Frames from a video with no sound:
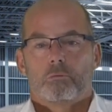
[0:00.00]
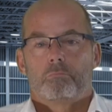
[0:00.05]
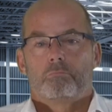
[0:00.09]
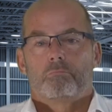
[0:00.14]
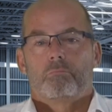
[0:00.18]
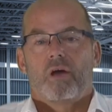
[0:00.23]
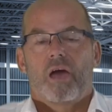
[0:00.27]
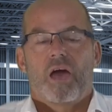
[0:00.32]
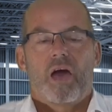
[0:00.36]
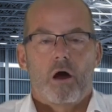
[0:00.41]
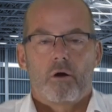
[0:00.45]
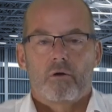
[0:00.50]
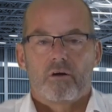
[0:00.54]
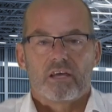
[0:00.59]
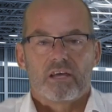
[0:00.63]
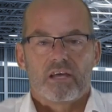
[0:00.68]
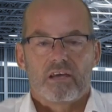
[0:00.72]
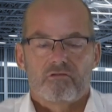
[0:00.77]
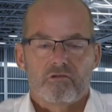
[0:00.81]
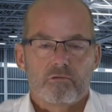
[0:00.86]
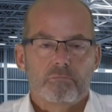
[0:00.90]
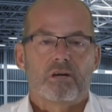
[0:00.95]
how
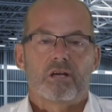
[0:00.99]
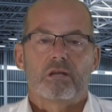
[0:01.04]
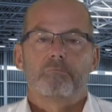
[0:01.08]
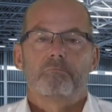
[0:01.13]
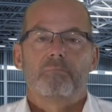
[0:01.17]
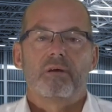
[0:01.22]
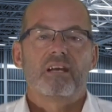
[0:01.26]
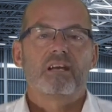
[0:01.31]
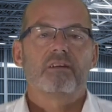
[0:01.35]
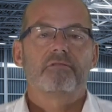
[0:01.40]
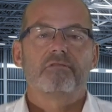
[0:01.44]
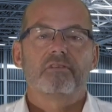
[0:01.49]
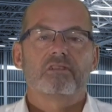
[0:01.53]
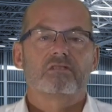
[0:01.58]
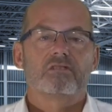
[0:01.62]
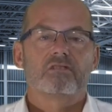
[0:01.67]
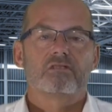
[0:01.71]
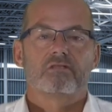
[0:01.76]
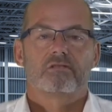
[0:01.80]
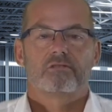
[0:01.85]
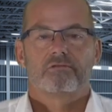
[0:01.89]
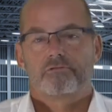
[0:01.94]
everybody
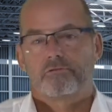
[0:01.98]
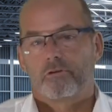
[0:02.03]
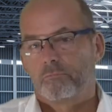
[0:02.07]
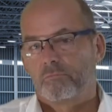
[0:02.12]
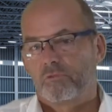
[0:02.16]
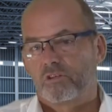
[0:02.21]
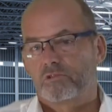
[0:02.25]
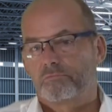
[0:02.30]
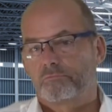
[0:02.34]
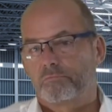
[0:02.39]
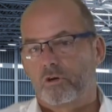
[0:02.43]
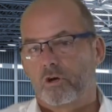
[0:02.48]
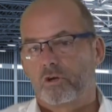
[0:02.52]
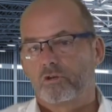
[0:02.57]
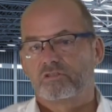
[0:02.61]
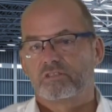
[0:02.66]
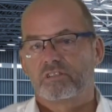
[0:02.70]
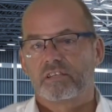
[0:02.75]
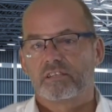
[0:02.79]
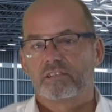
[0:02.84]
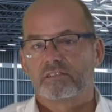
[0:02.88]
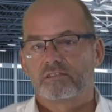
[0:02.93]
benefits from this
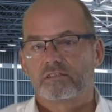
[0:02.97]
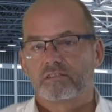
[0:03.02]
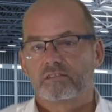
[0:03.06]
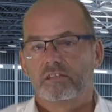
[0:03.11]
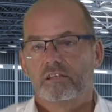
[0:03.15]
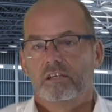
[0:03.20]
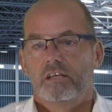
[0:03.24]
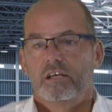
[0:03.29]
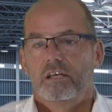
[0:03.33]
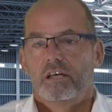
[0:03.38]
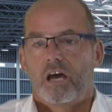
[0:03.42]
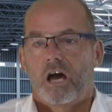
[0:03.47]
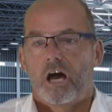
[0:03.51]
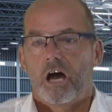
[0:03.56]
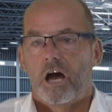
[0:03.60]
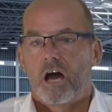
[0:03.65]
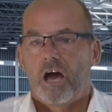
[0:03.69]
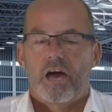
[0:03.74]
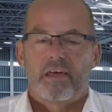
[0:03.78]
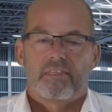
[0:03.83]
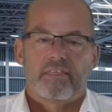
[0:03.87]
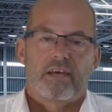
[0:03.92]
process,
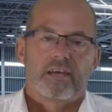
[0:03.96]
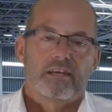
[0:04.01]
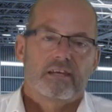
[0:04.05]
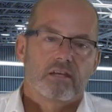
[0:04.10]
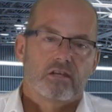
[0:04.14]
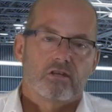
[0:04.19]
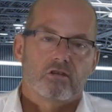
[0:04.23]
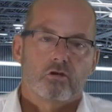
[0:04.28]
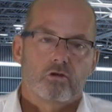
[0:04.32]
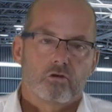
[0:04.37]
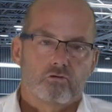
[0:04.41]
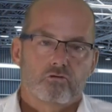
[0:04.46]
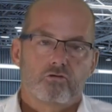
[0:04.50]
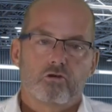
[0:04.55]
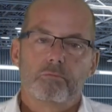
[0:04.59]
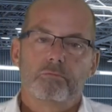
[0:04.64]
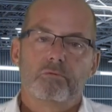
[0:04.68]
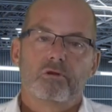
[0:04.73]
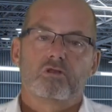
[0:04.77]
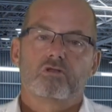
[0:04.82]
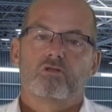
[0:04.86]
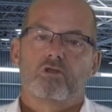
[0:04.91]
how they can
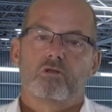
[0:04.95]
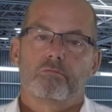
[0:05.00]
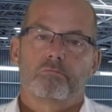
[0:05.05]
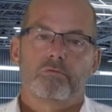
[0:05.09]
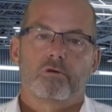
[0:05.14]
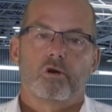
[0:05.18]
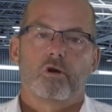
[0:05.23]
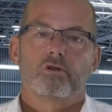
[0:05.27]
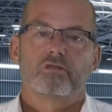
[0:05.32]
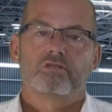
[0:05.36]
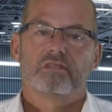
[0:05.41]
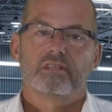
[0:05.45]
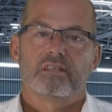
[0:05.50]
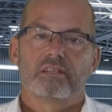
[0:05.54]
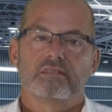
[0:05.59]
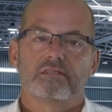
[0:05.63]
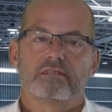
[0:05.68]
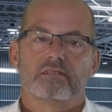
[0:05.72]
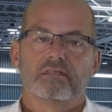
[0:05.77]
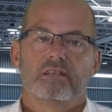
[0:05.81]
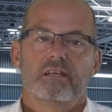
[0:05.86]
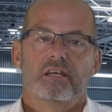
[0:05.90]
contribute to the
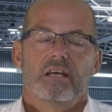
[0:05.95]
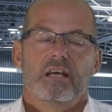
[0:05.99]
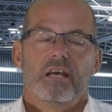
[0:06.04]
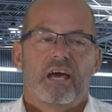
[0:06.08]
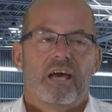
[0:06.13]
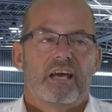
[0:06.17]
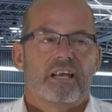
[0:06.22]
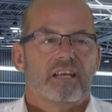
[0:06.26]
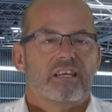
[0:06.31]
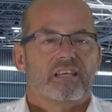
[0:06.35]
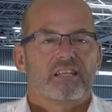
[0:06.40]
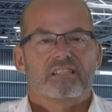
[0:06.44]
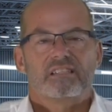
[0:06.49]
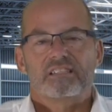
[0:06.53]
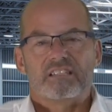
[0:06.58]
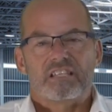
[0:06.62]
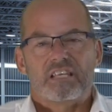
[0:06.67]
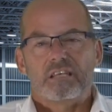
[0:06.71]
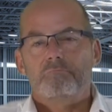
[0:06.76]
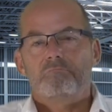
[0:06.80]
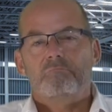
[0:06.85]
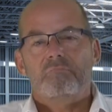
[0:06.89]
process, and it can
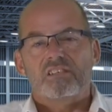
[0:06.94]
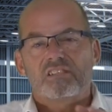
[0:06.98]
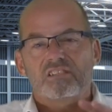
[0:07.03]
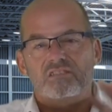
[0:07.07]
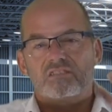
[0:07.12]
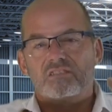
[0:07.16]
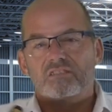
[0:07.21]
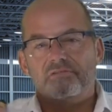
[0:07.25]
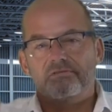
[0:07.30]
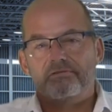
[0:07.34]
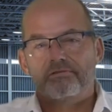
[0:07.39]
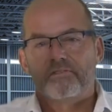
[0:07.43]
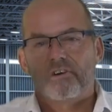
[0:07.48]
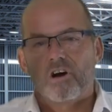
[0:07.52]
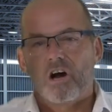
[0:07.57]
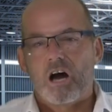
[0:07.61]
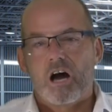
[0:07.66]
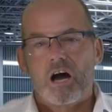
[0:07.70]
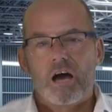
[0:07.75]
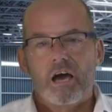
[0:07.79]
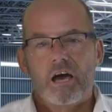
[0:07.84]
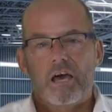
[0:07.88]

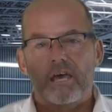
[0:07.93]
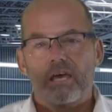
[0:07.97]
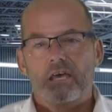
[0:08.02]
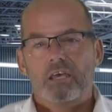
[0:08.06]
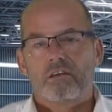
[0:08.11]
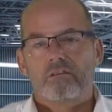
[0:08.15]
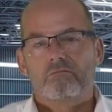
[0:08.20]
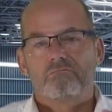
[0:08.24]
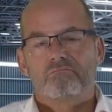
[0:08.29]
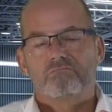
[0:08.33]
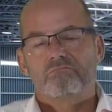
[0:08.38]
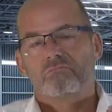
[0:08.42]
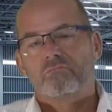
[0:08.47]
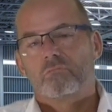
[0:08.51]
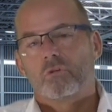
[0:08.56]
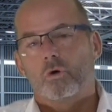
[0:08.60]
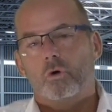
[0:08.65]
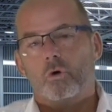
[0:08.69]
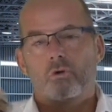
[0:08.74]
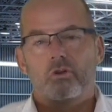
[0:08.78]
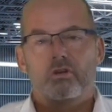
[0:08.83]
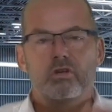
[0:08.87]
demystify
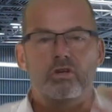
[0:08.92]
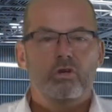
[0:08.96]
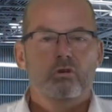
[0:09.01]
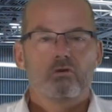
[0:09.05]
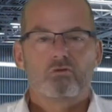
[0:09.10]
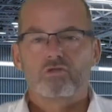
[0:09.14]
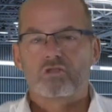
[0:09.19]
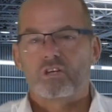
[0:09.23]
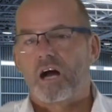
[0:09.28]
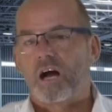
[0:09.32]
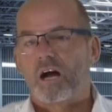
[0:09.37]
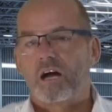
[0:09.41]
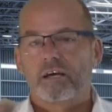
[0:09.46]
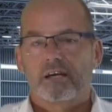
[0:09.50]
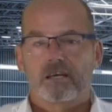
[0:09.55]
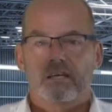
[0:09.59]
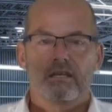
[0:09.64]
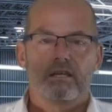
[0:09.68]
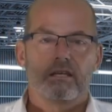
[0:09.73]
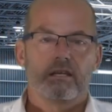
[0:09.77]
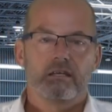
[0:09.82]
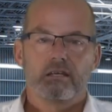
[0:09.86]
all the new
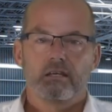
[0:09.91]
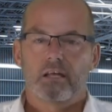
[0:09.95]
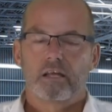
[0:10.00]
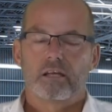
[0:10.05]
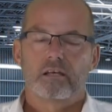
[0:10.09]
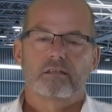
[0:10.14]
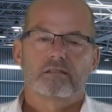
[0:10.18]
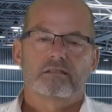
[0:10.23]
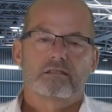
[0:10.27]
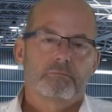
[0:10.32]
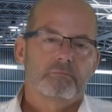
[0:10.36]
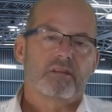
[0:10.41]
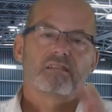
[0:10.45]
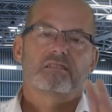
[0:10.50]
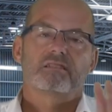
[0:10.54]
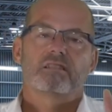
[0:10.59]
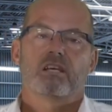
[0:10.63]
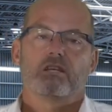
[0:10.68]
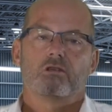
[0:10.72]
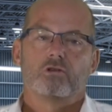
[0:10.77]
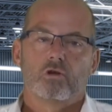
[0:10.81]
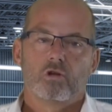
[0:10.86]
jargon and some of the
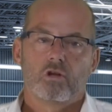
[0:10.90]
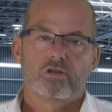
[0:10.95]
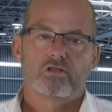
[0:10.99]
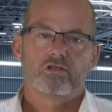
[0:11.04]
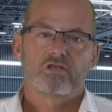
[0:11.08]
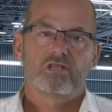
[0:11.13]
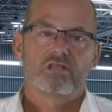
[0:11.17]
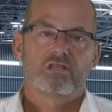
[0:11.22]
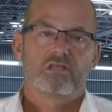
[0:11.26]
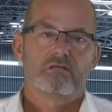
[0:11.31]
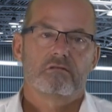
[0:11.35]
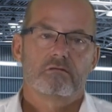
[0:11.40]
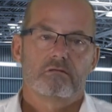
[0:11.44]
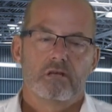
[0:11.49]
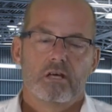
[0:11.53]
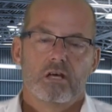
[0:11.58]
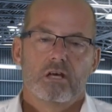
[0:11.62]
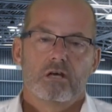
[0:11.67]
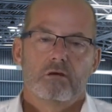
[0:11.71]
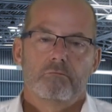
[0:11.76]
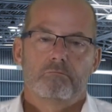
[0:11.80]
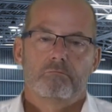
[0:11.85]
technologies
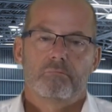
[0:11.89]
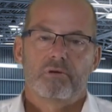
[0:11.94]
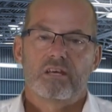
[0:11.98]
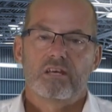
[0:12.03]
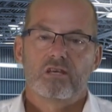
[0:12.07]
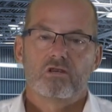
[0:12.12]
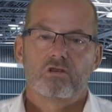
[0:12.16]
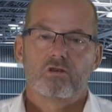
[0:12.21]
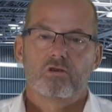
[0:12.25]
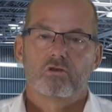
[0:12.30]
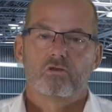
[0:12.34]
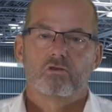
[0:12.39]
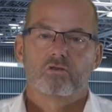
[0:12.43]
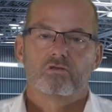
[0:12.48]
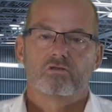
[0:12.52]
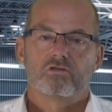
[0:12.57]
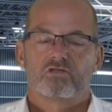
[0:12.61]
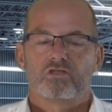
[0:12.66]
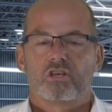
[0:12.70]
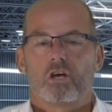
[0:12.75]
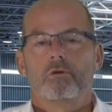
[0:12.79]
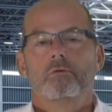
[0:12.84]
being used.
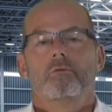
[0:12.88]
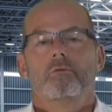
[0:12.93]
So